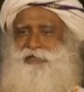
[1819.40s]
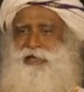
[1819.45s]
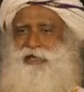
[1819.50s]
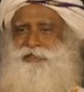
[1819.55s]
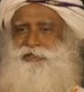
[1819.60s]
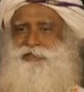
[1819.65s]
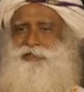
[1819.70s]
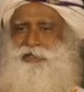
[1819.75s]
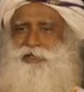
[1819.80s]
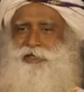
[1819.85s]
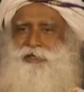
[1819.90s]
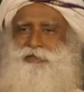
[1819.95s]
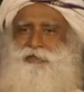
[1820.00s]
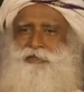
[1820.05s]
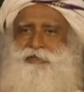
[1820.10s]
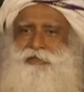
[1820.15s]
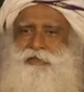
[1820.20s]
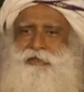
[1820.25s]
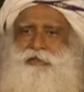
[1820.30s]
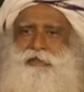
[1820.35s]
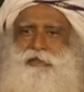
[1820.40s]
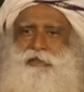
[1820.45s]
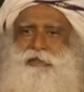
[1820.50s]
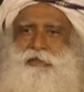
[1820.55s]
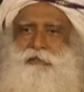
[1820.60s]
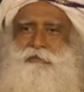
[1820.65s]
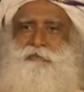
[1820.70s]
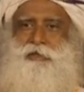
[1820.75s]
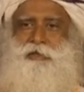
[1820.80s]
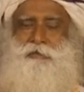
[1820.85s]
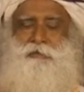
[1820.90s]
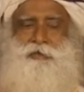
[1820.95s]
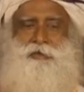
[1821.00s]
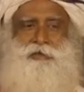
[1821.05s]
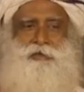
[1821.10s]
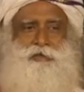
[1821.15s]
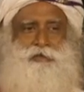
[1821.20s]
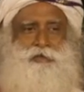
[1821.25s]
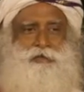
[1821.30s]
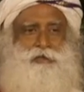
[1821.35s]
state,
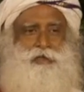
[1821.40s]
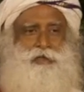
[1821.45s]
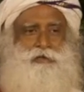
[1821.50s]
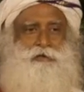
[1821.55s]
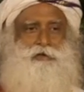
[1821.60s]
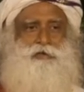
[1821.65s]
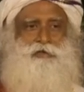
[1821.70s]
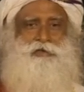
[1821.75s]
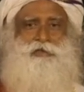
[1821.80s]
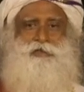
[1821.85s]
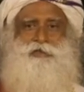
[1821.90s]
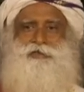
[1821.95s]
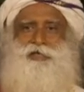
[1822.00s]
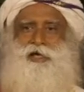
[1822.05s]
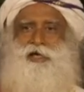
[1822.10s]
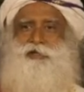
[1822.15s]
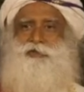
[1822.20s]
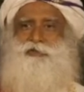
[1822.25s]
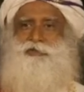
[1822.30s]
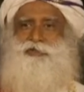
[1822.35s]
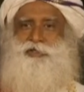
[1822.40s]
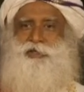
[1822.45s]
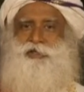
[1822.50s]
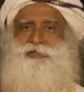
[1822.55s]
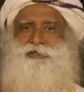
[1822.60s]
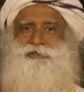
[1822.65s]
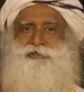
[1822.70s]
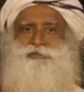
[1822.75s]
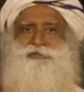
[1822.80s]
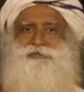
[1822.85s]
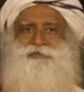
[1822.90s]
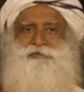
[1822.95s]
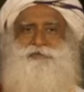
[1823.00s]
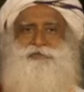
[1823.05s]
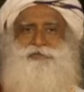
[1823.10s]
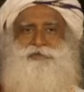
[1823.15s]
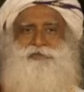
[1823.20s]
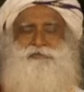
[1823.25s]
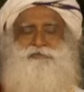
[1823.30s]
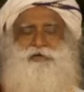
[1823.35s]
maybe they got the desire to change, which
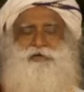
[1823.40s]
is a very